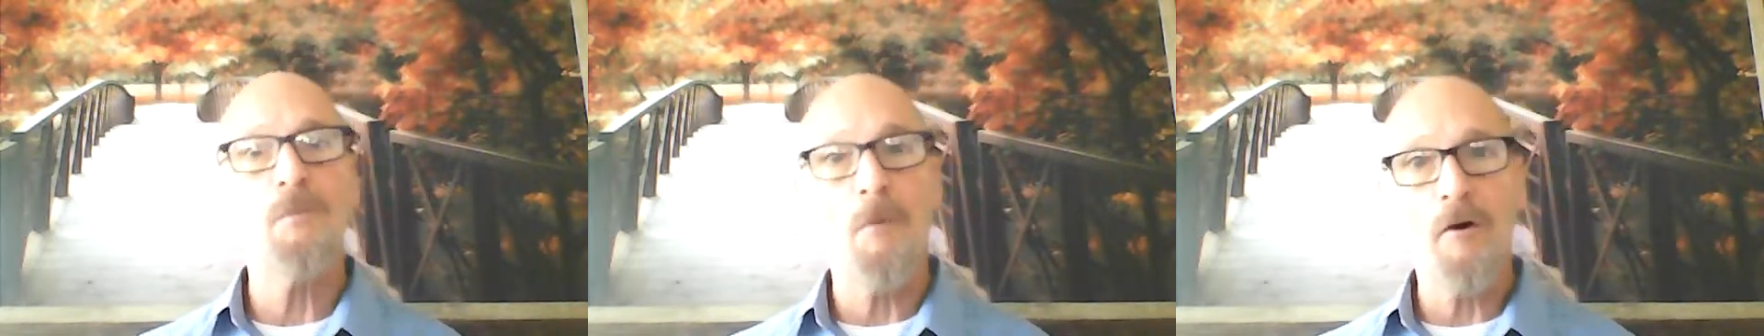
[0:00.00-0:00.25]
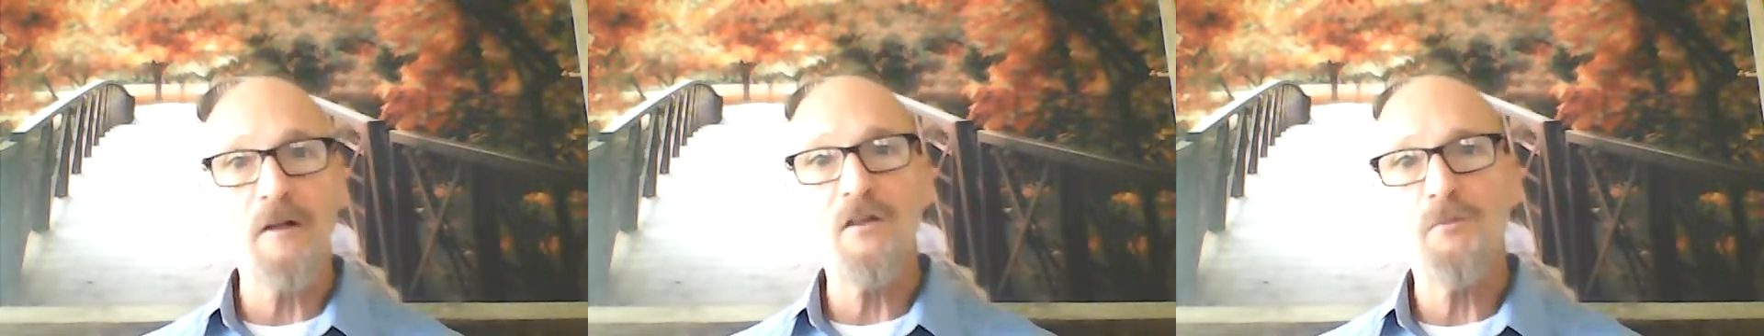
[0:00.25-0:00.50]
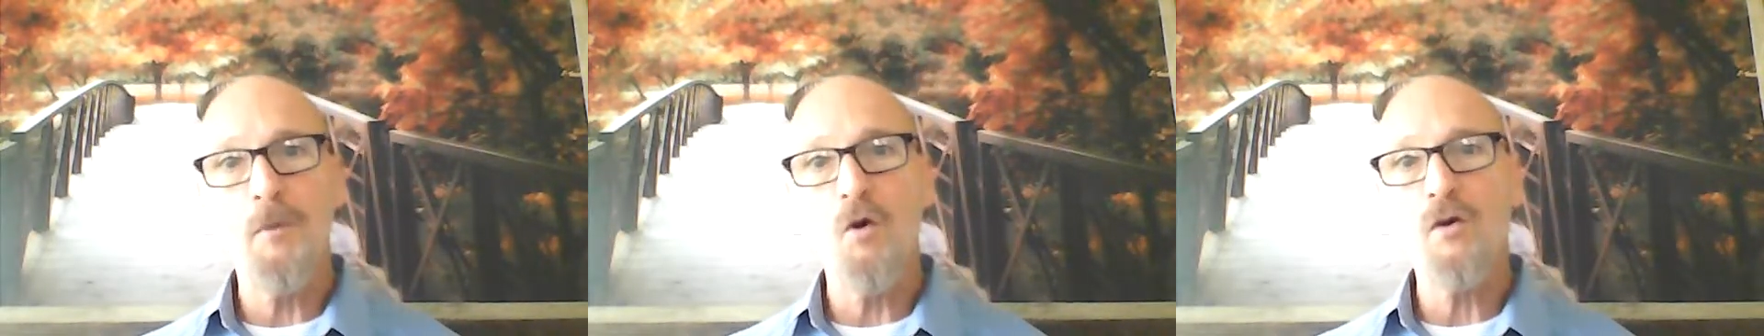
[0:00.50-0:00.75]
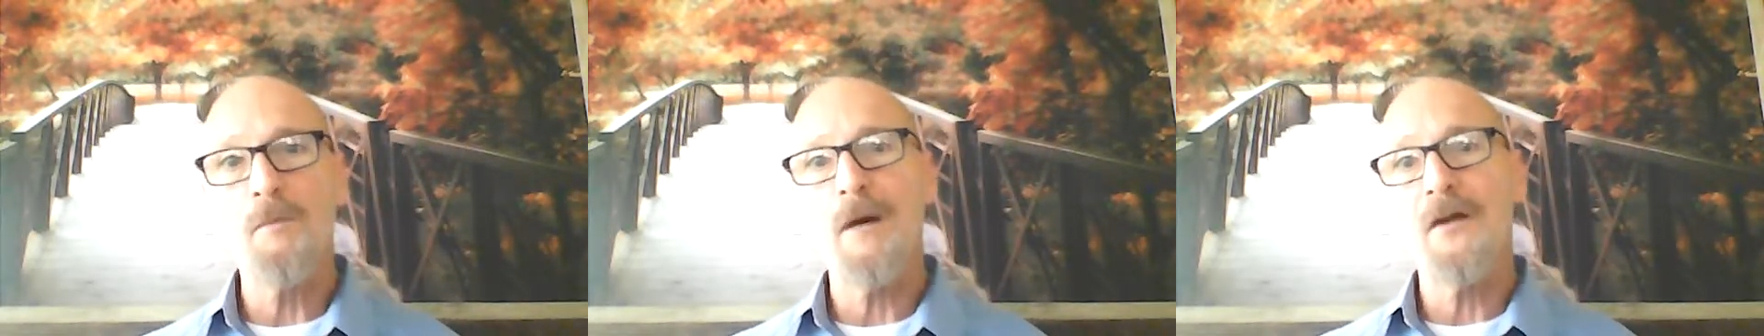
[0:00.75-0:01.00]
Marty
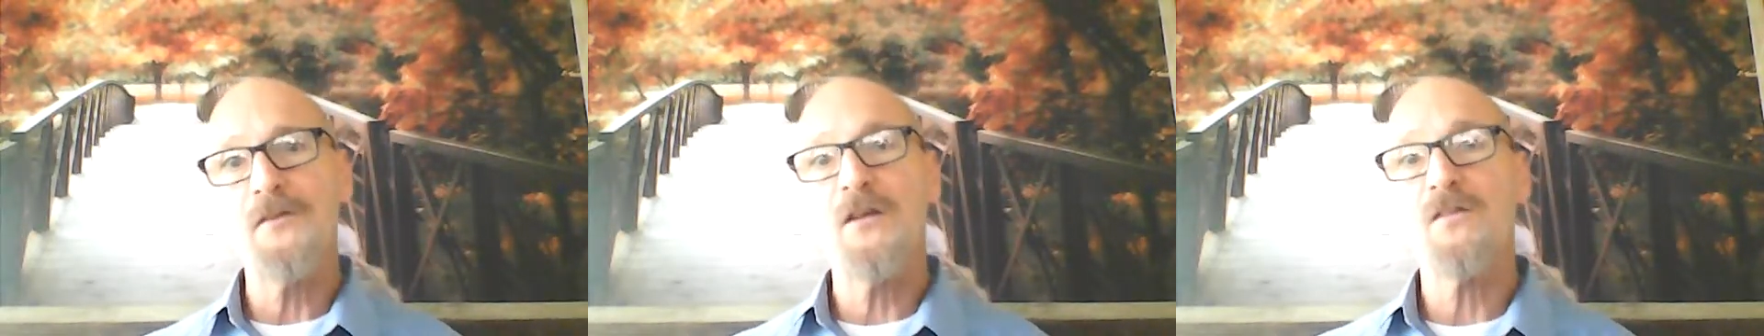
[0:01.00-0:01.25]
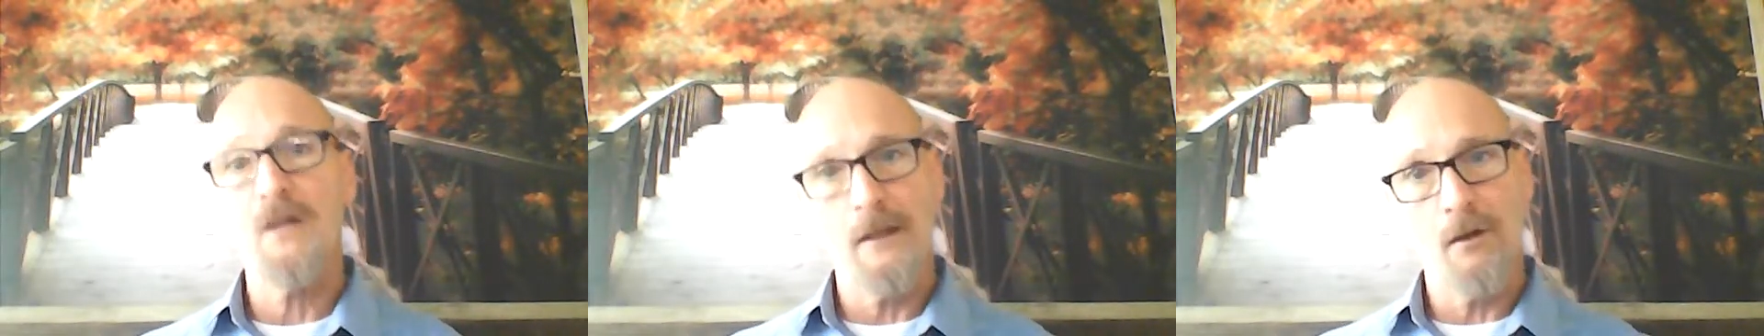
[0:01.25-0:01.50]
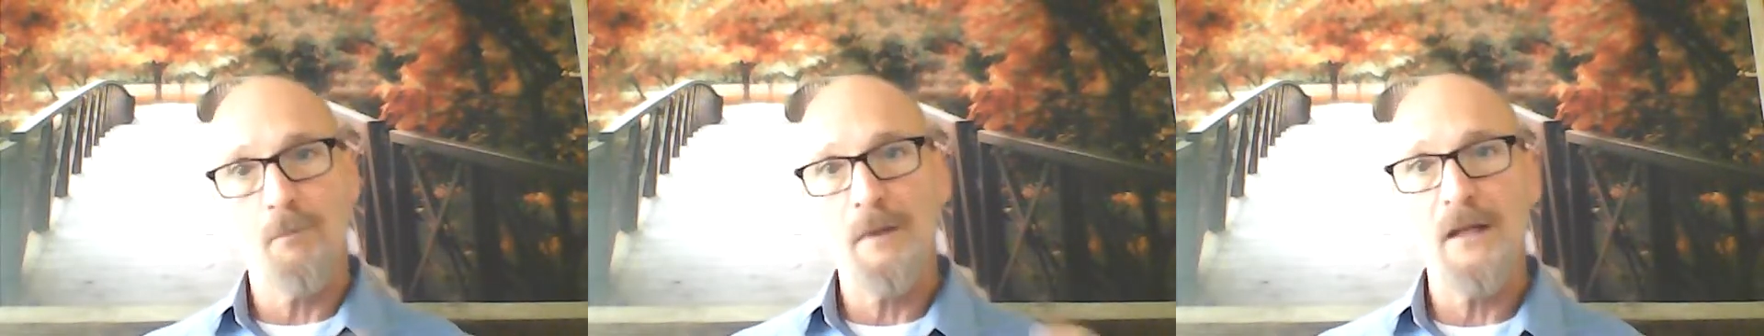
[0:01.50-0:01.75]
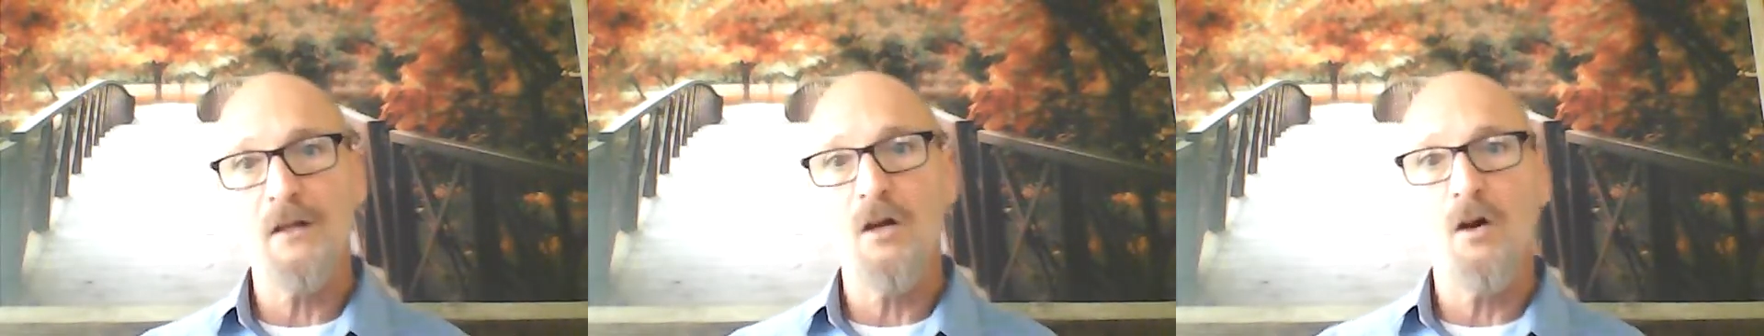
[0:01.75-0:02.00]
spoke about this a little
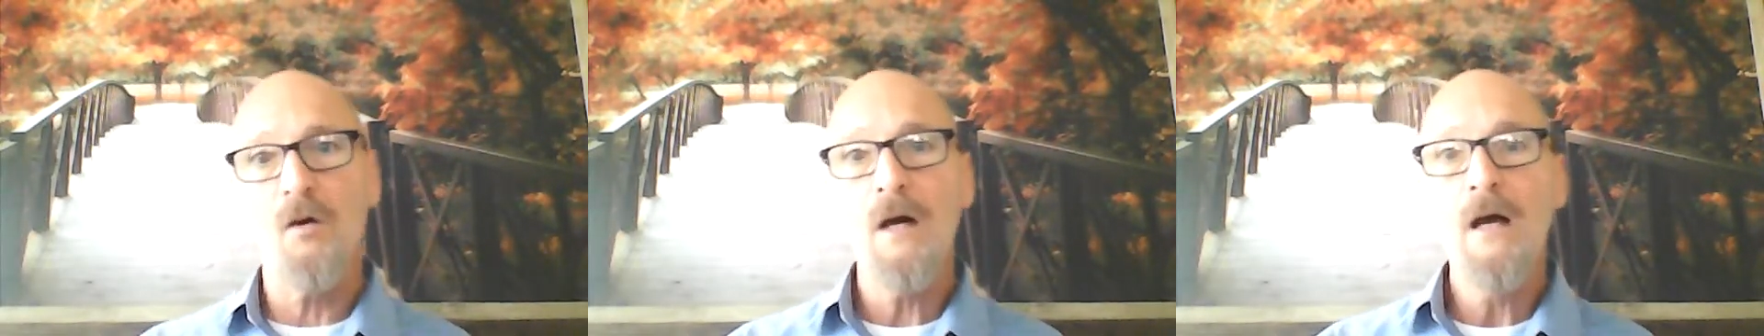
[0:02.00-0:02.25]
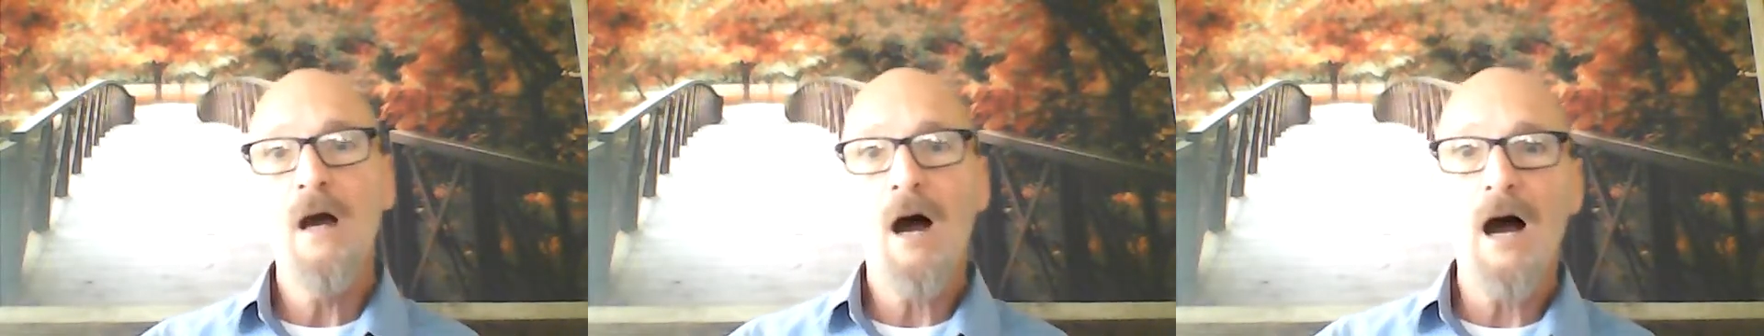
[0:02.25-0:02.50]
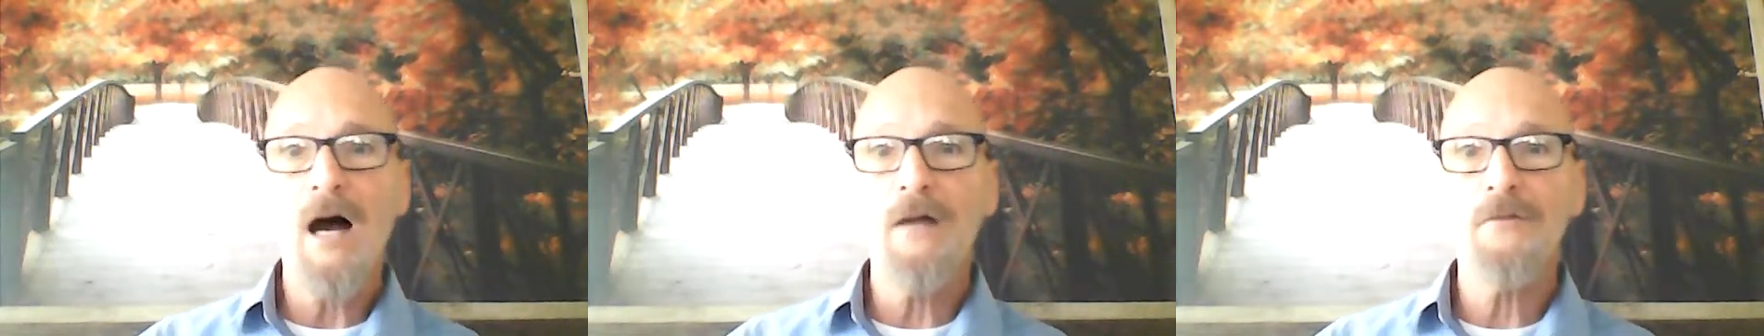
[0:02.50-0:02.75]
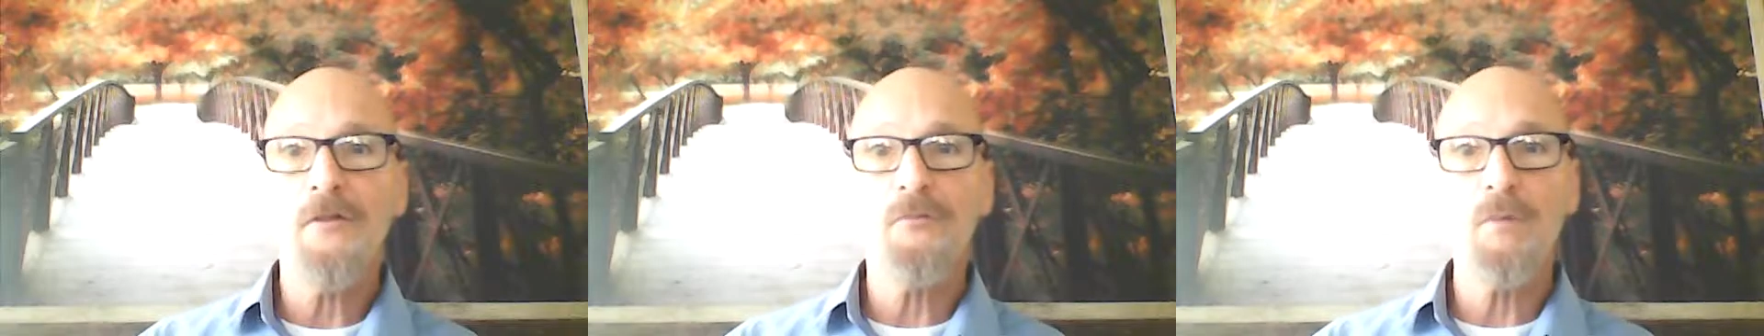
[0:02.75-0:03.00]
bit ago on
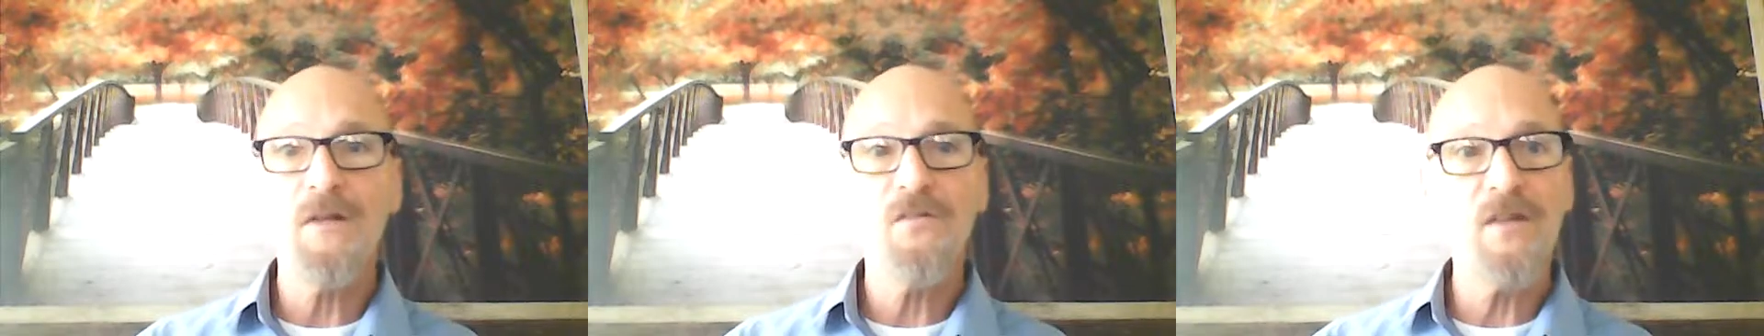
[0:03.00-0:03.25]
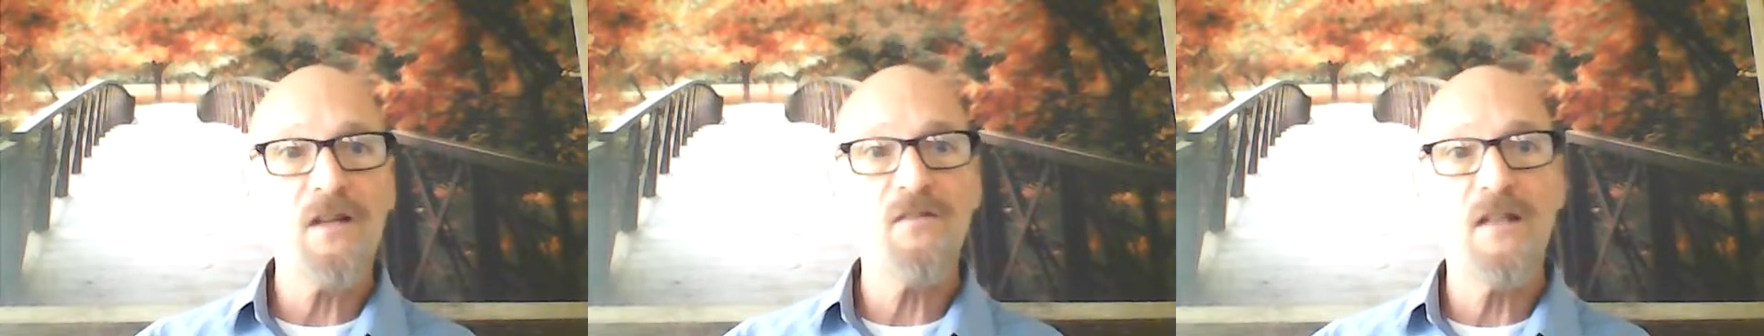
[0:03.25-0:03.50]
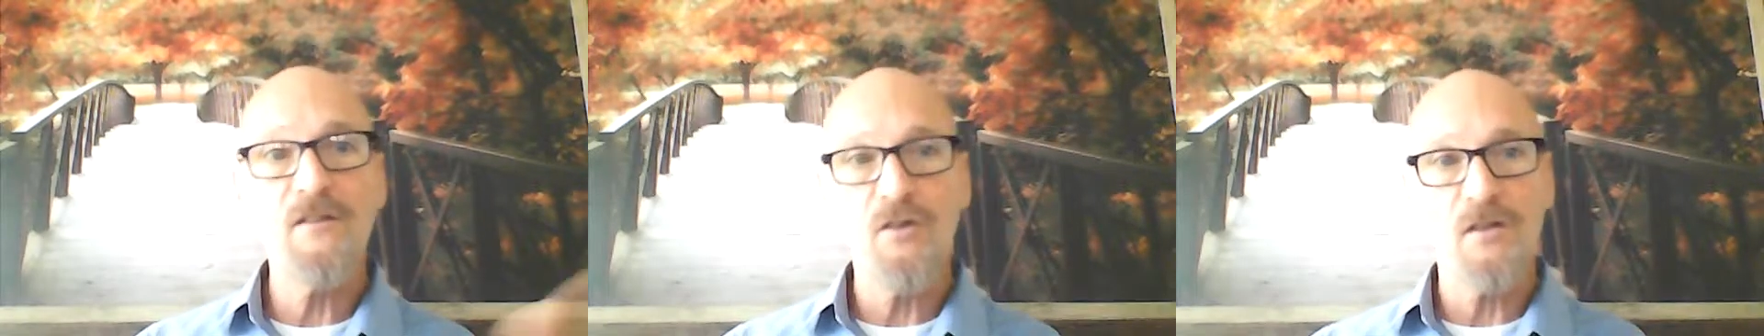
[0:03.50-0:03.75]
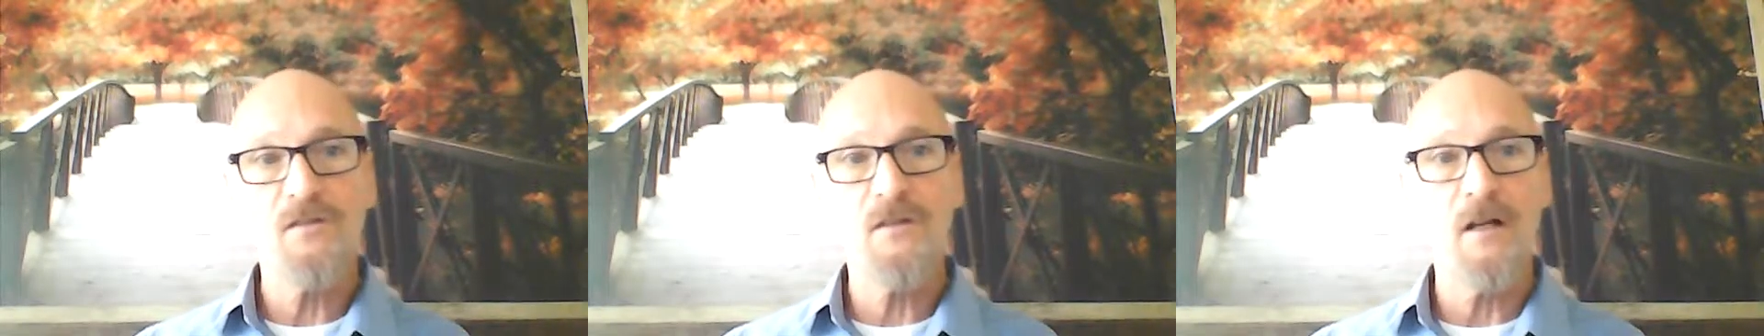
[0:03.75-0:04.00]
the 360 just